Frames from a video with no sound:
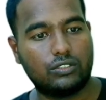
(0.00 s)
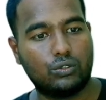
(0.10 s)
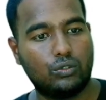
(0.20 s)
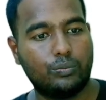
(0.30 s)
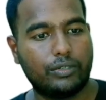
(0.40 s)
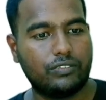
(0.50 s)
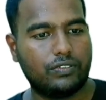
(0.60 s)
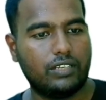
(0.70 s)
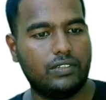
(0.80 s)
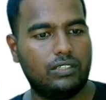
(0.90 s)
So
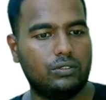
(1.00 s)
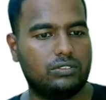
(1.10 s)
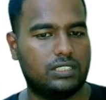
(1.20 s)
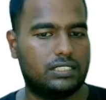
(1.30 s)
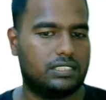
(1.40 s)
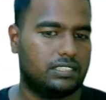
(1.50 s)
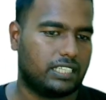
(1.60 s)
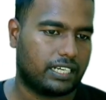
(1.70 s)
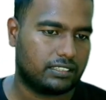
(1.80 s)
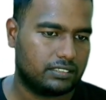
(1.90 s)
2.5 into 60
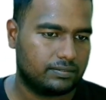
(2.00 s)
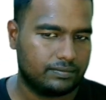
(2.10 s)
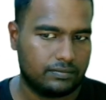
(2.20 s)
seconds.